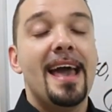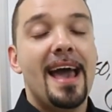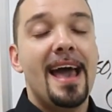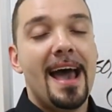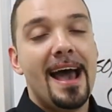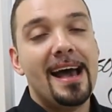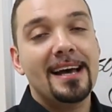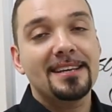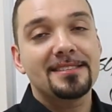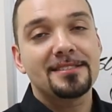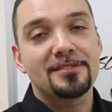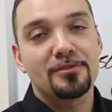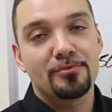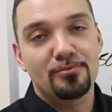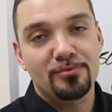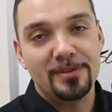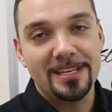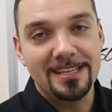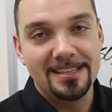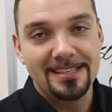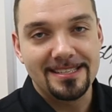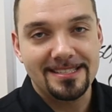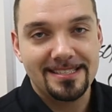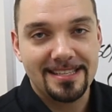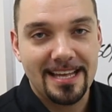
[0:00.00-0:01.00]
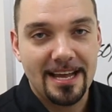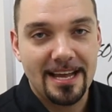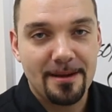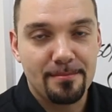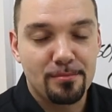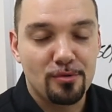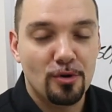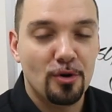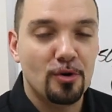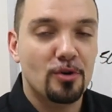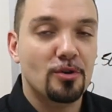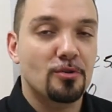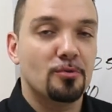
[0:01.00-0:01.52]
as a real estate
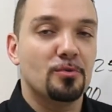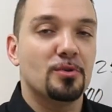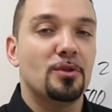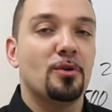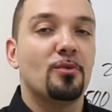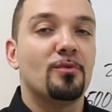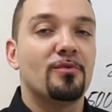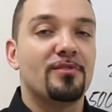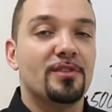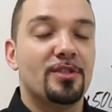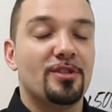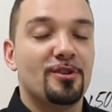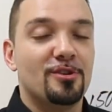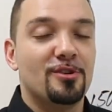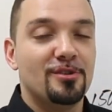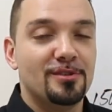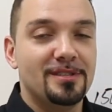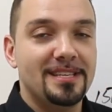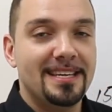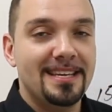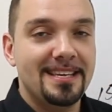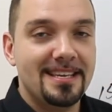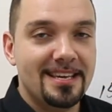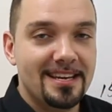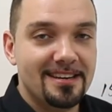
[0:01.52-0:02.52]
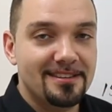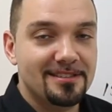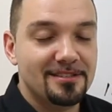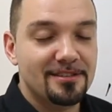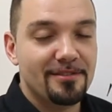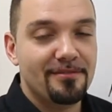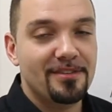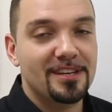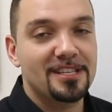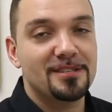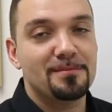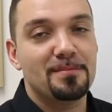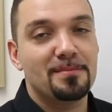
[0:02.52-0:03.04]
broker with over 13 years
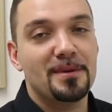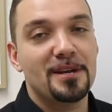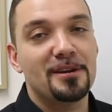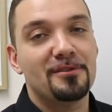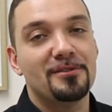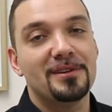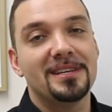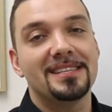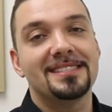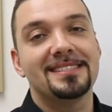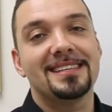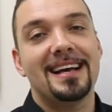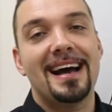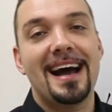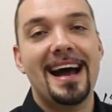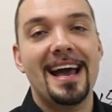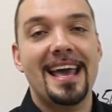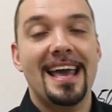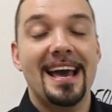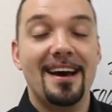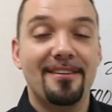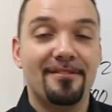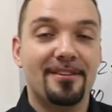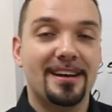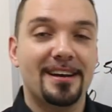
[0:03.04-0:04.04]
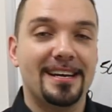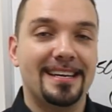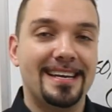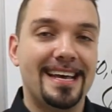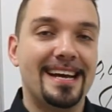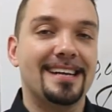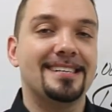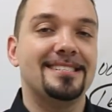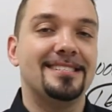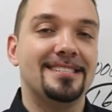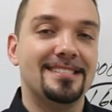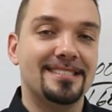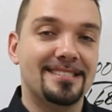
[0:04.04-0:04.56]
of experience, I have
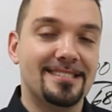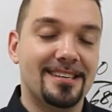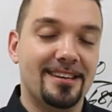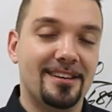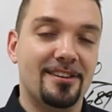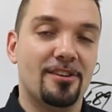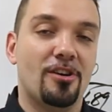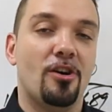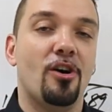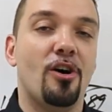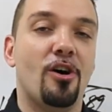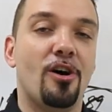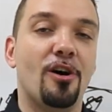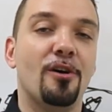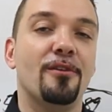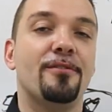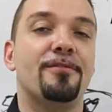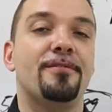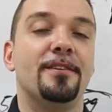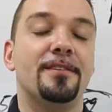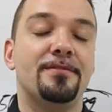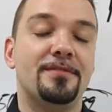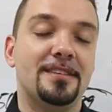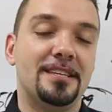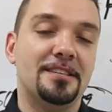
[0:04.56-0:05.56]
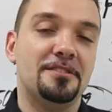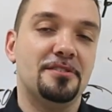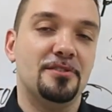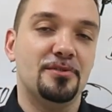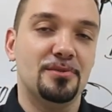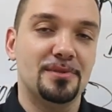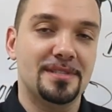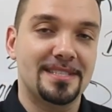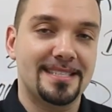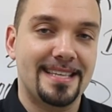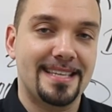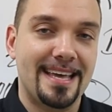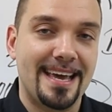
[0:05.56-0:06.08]
connections in all 52
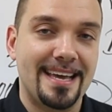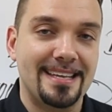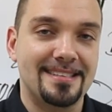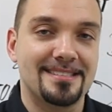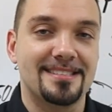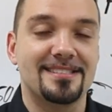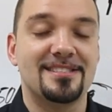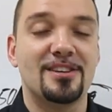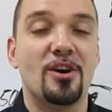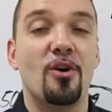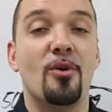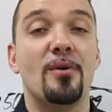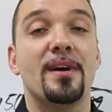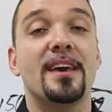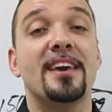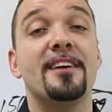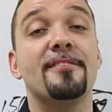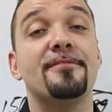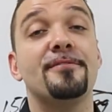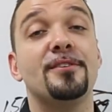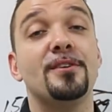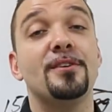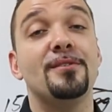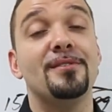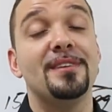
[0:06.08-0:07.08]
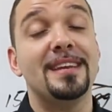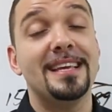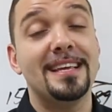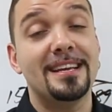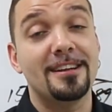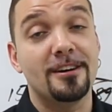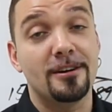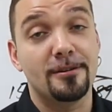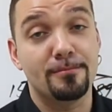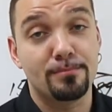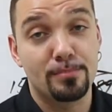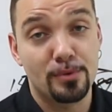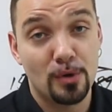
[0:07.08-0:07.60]
states. So if you need
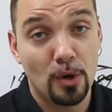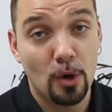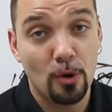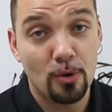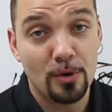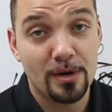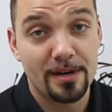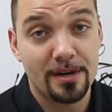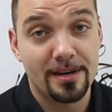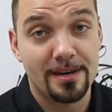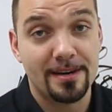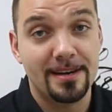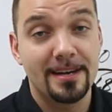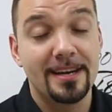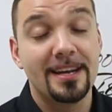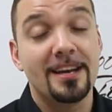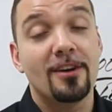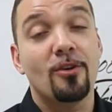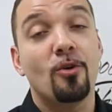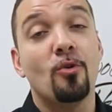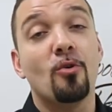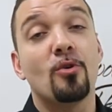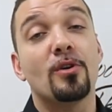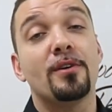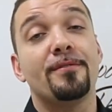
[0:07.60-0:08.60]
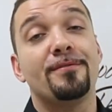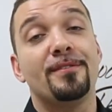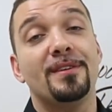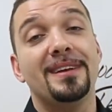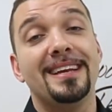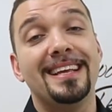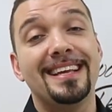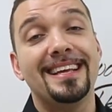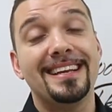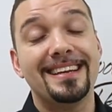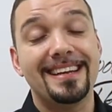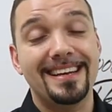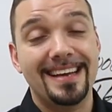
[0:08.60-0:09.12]
a broker or if you
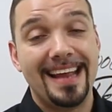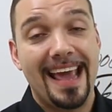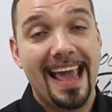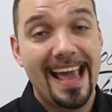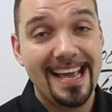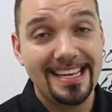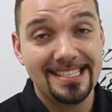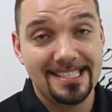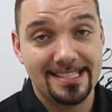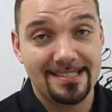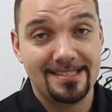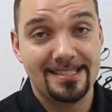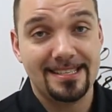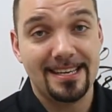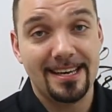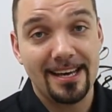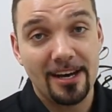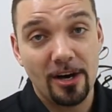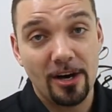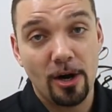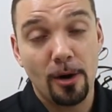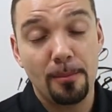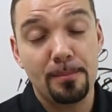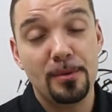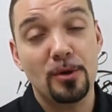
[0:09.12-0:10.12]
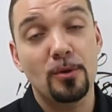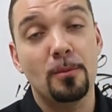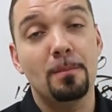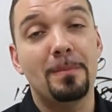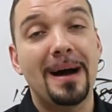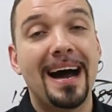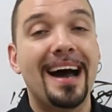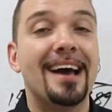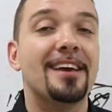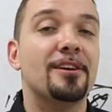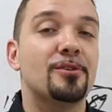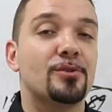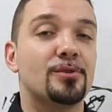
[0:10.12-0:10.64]
need an agent to help you
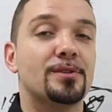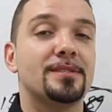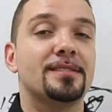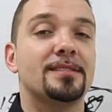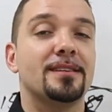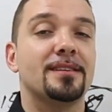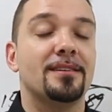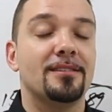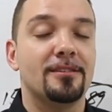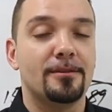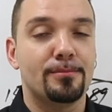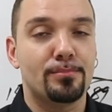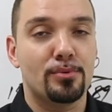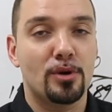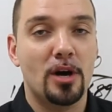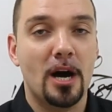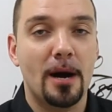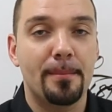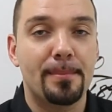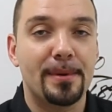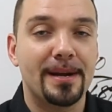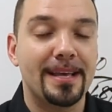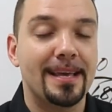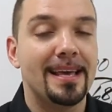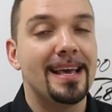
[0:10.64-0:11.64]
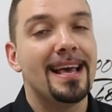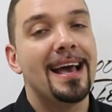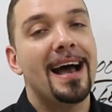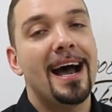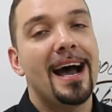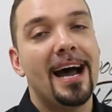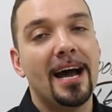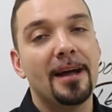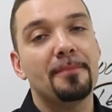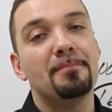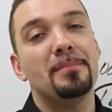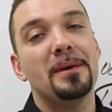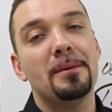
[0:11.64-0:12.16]
buy or sell a property,
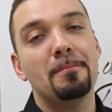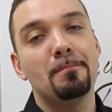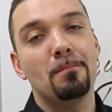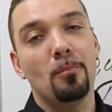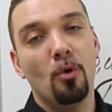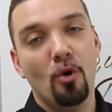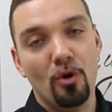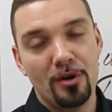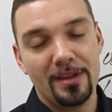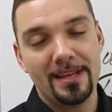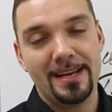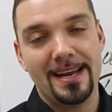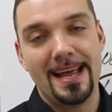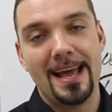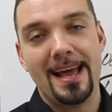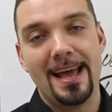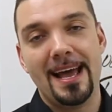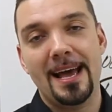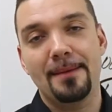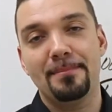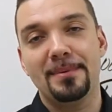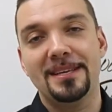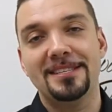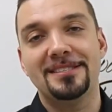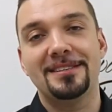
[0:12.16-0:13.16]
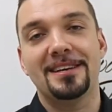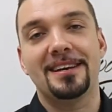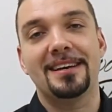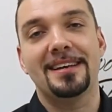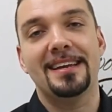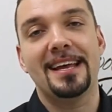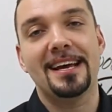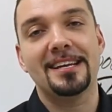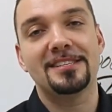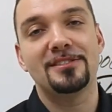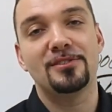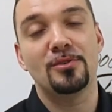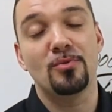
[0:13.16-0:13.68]
I'd be more than happy to
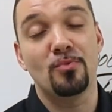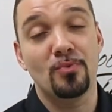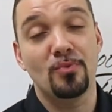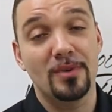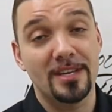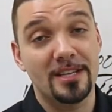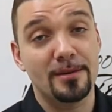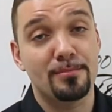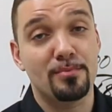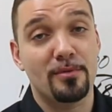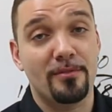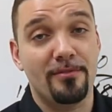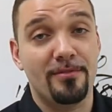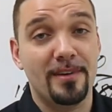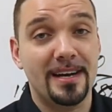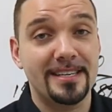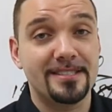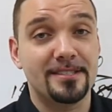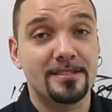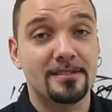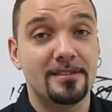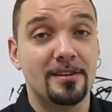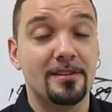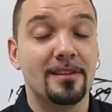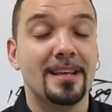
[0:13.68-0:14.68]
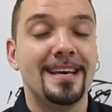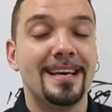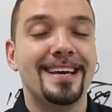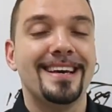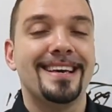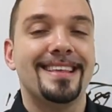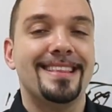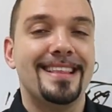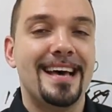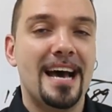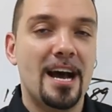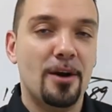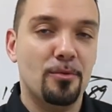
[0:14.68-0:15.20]
connect you with a professional
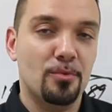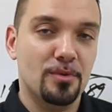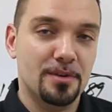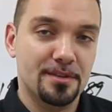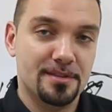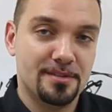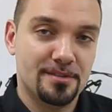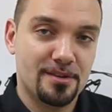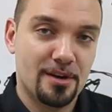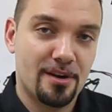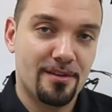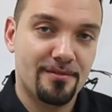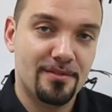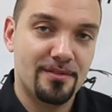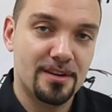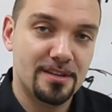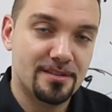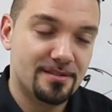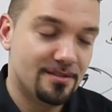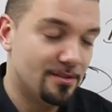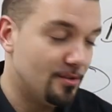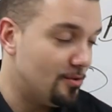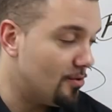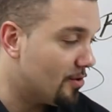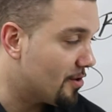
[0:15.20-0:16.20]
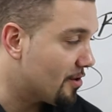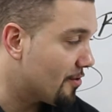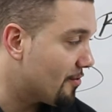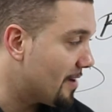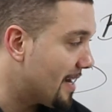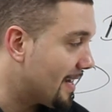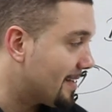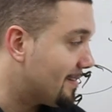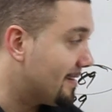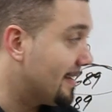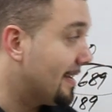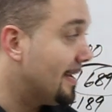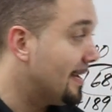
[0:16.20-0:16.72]
that will service you
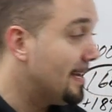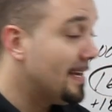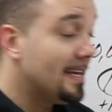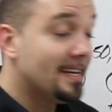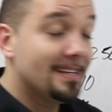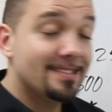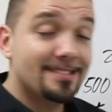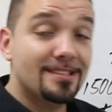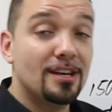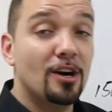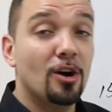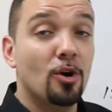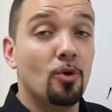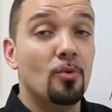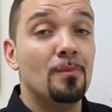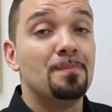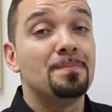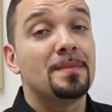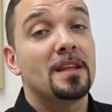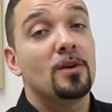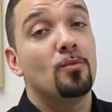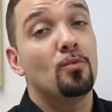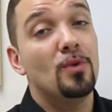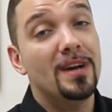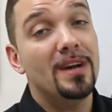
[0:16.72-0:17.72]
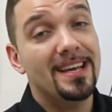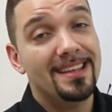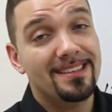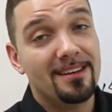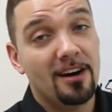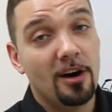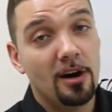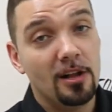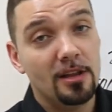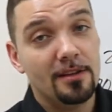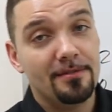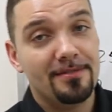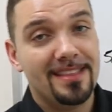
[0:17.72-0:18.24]
correctly. So with
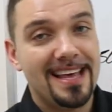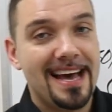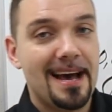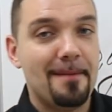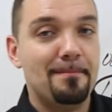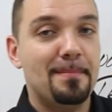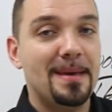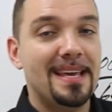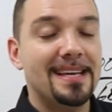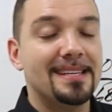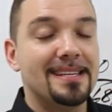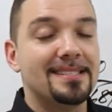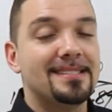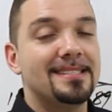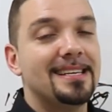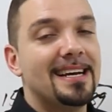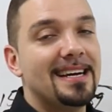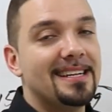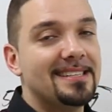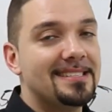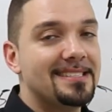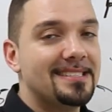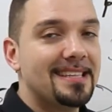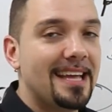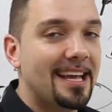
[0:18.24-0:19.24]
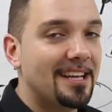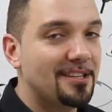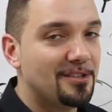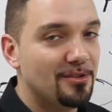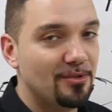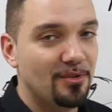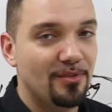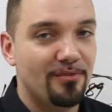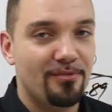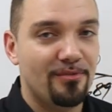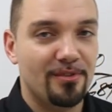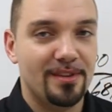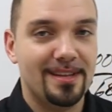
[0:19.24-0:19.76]
all of that being said, stay
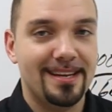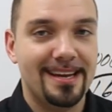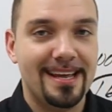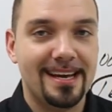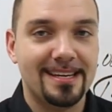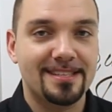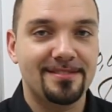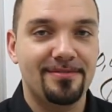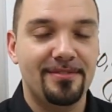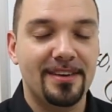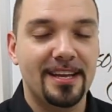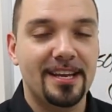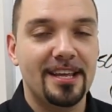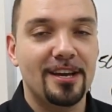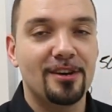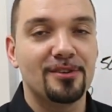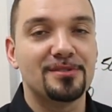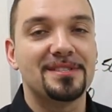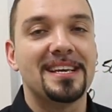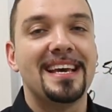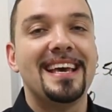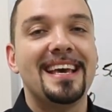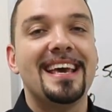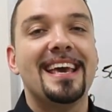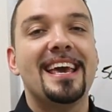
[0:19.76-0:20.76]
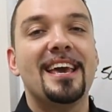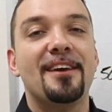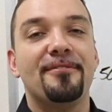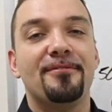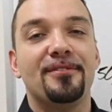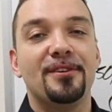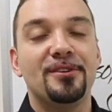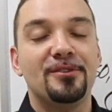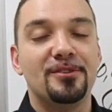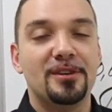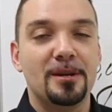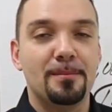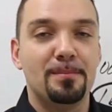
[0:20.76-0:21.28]
tuned for the next videos. If
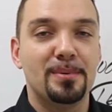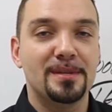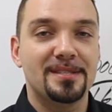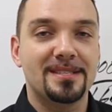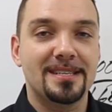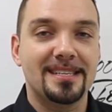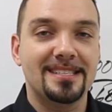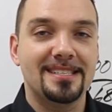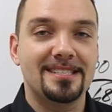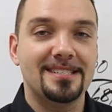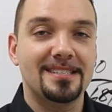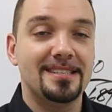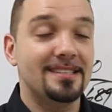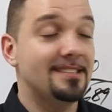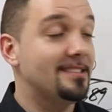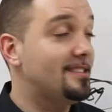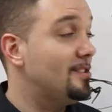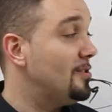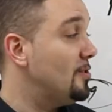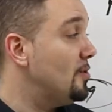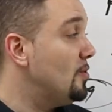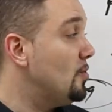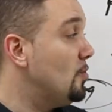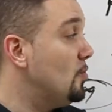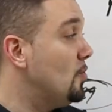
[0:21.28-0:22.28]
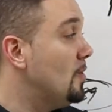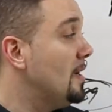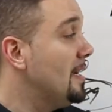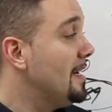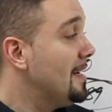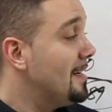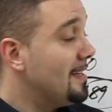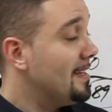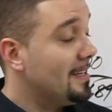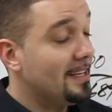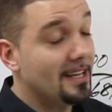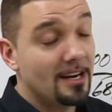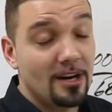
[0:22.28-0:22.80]
you're in a position to,
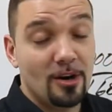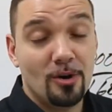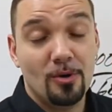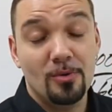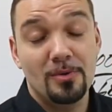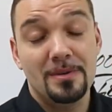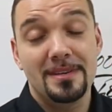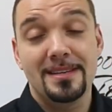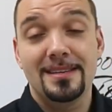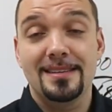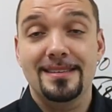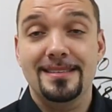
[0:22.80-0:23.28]
you know,